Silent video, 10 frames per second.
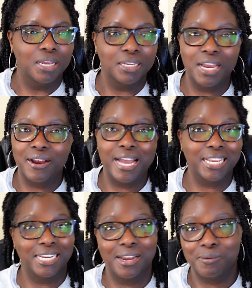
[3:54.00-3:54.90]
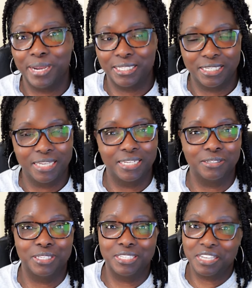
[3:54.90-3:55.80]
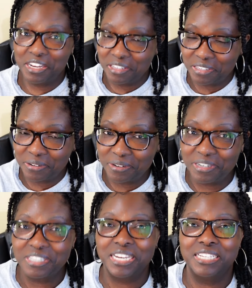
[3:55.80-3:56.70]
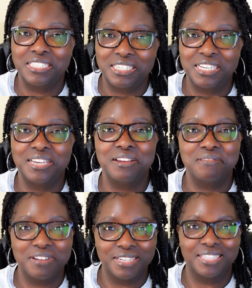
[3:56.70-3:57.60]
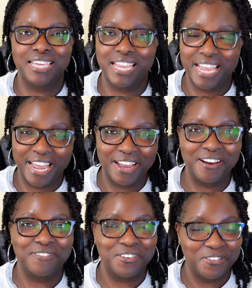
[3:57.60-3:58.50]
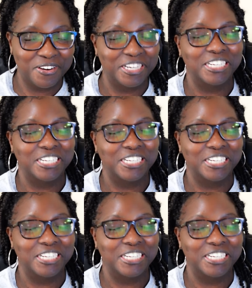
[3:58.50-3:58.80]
Y'all, I cannot wait to get into these other stores and see what they have on